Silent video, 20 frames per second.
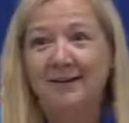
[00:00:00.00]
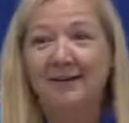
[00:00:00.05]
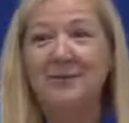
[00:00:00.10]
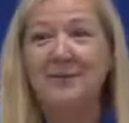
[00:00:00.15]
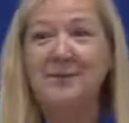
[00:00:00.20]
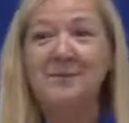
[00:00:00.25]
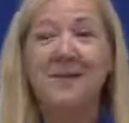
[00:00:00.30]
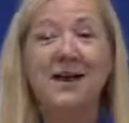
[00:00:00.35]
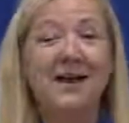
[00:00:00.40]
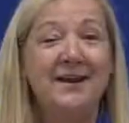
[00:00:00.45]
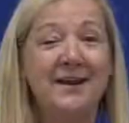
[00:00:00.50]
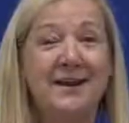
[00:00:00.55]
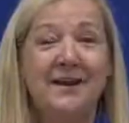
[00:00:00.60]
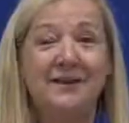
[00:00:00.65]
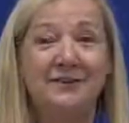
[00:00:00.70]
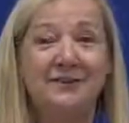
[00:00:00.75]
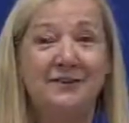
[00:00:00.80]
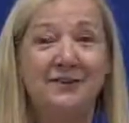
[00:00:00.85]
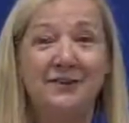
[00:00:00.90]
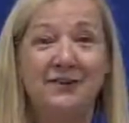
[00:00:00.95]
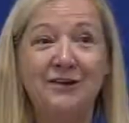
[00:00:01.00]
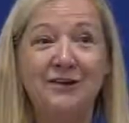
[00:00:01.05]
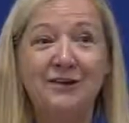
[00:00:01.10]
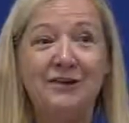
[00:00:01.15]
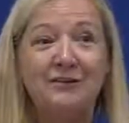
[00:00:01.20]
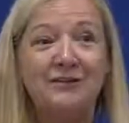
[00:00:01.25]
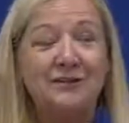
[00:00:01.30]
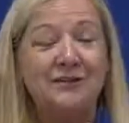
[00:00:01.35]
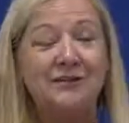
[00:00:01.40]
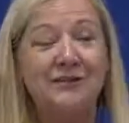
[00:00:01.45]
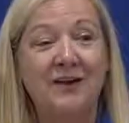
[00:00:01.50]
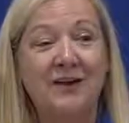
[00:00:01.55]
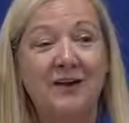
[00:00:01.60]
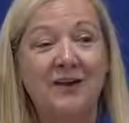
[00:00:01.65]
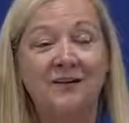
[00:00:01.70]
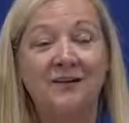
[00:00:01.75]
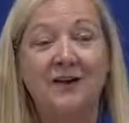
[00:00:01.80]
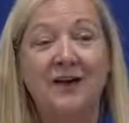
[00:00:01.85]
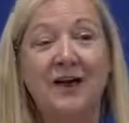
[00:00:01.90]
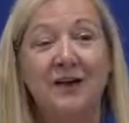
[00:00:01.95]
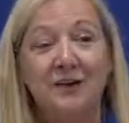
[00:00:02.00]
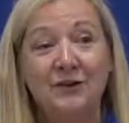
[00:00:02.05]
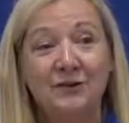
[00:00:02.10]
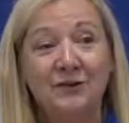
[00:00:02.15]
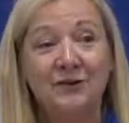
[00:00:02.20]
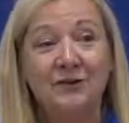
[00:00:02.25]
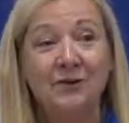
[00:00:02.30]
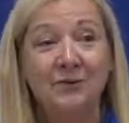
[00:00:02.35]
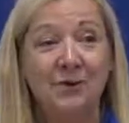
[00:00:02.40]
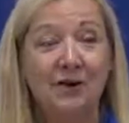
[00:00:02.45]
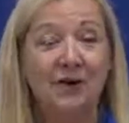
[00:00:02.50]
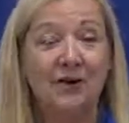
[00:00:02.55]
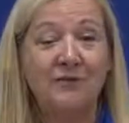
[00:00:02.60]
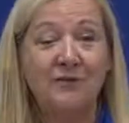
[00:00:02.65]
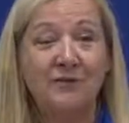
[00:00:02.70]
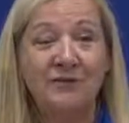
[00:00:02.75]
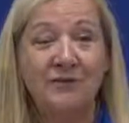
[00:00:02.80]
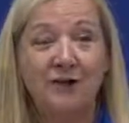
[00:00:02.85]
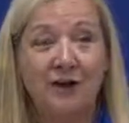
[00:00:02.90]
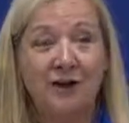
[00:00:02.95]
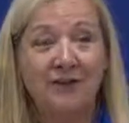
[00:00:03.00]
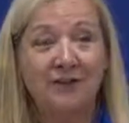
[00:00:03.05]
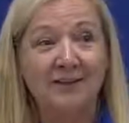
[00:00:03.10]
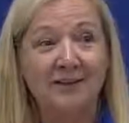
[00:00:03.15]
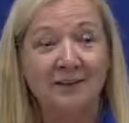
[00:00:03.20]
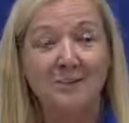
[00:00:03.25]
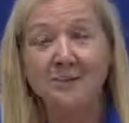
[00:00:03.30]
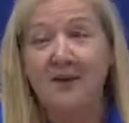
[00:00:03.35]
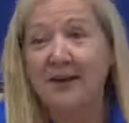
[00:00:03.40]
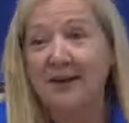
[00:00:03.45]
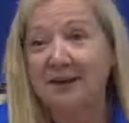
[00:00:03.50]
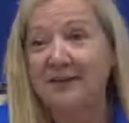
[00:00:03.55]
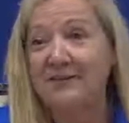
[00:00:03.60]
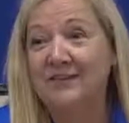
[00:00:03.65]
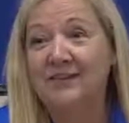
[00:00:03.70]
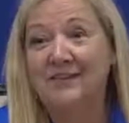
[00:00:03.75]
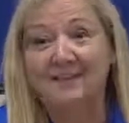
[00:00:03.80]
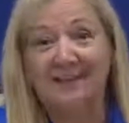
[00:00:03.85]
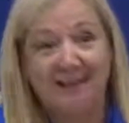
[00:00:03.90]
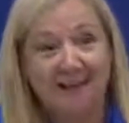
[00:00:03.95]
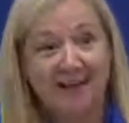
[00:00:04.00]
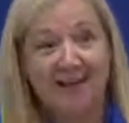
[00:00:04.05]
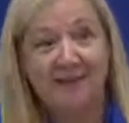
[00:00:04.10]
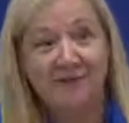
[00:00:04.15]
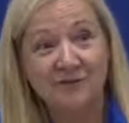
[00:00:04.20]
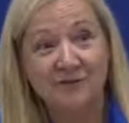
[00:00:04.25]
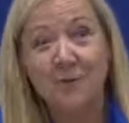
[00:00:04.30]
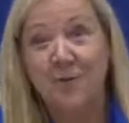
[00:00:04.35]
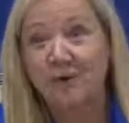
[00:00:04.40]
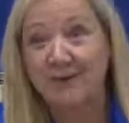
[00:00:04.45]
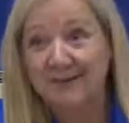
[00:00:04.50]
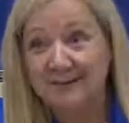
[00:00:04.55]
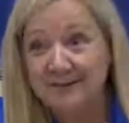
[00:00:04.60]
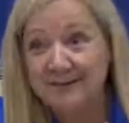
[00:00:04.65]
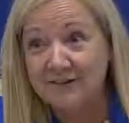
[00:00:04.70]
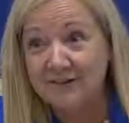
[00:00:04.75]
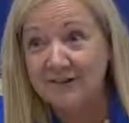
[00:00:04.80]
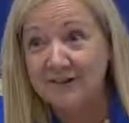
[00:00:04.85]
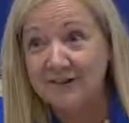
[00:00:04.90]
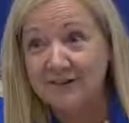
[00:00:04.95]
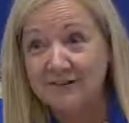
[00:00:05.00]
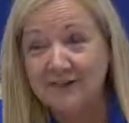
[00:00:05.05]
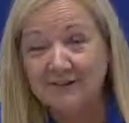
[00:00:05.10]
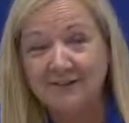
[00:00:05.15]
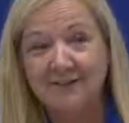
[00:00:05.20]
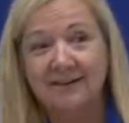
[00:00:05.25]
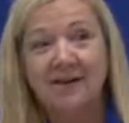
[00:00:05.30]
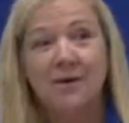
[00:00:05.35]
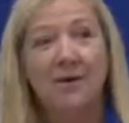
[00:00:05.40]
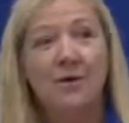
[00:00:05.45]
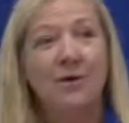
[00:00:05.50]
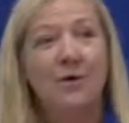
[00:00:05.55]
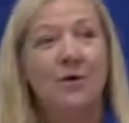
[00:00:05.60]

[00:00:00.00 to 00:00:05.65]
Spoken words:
we might ask you to verify who you are if you call in by giving us the last 4 digits,